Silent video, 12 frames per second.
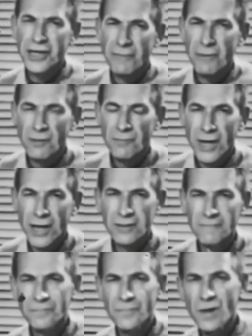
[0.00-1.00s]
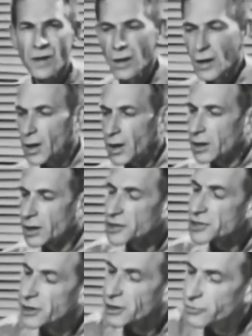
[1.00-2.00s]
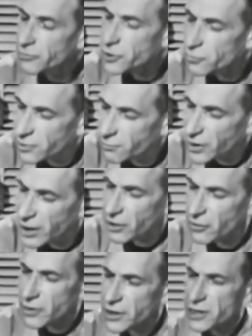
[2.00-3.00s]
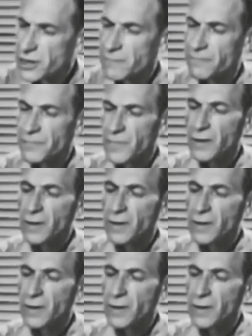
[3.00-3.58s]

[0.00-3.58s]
or in a chemical bottle. Here's an unusually big crystal,